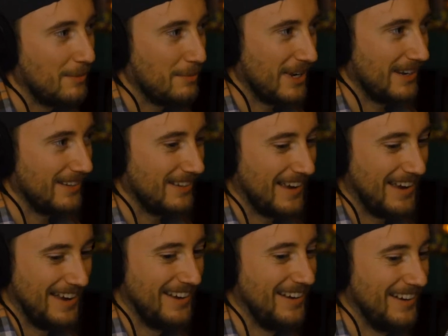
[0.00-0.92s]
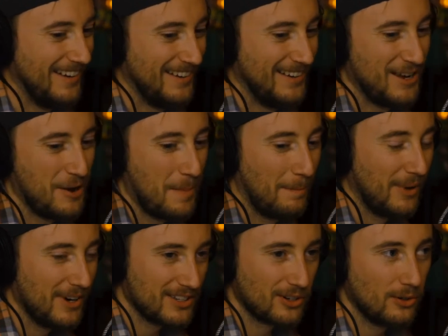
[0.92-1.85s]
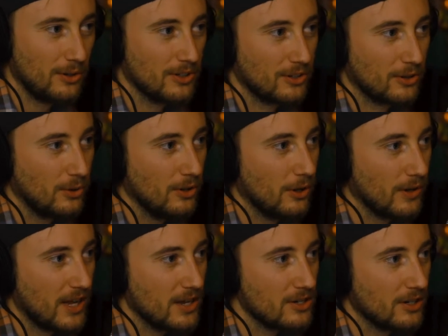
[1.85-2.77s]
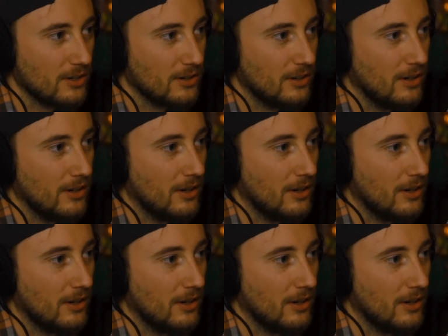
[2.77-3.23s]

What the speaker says: Immediately. But it's cool. It's a cool location.